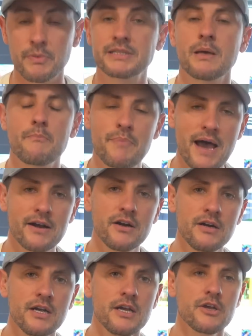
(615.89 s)
But the
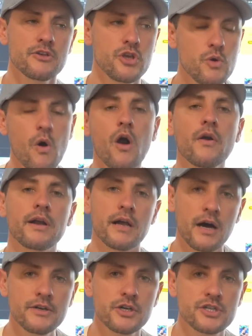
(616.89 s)
better you are at
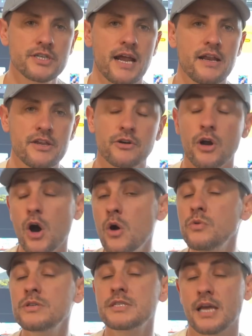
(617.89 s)
understanding your
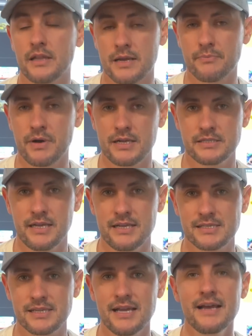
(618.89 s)
own selling
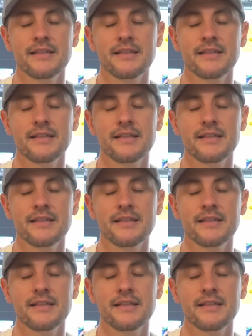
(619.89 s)
process,